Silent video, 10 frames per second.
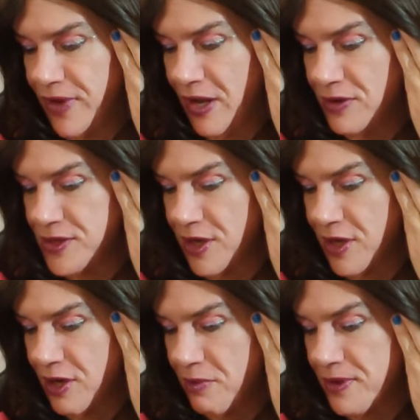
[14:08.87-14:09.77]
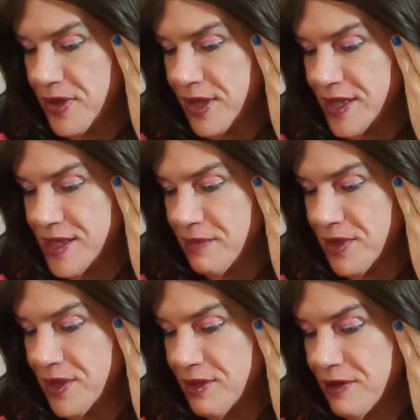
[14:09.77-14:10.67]
Foul psychopathy,
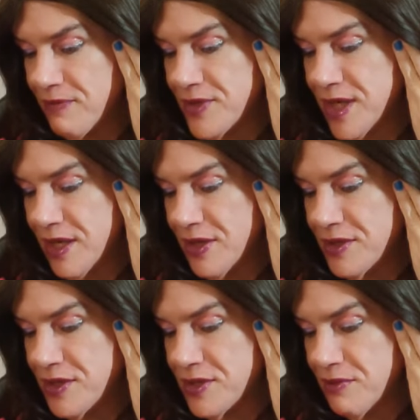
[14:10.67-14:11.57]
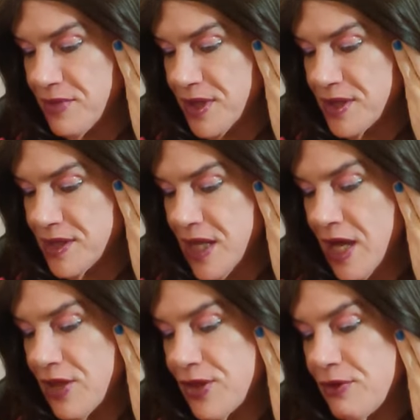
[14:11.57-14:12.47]
summon skeletons and zombies.
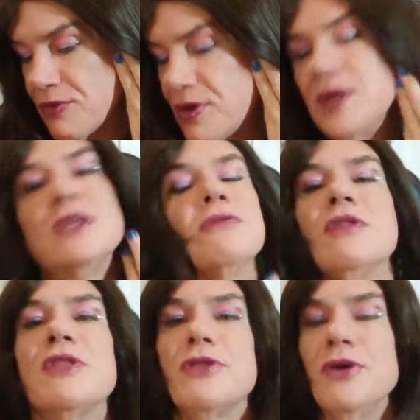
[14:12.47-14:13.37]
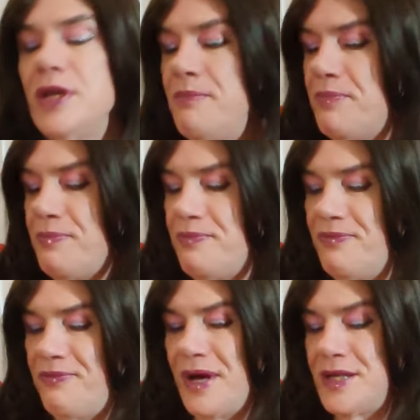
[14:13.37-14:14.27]
Death, all creatures within 30
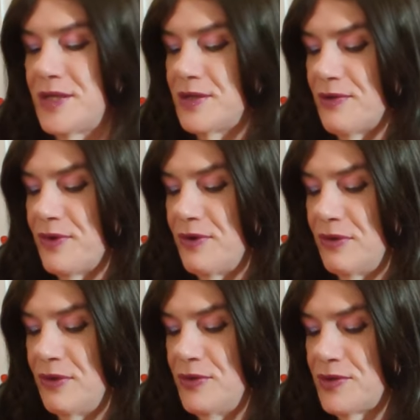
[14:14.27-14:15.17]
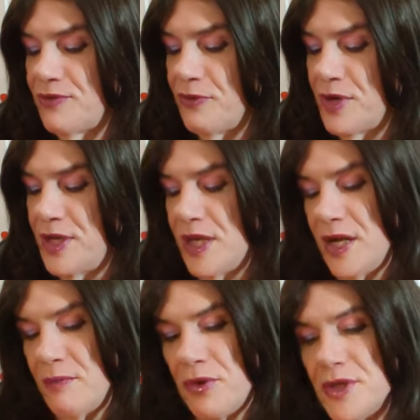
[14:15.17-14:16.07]
paces of you lose
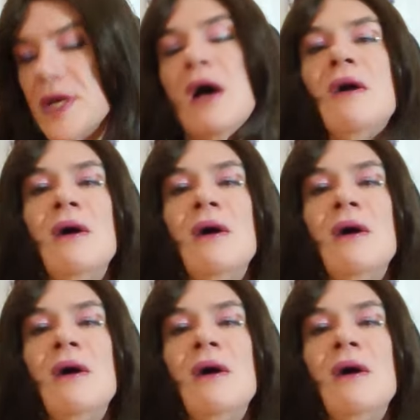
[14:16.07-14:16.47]
4d10 hit points.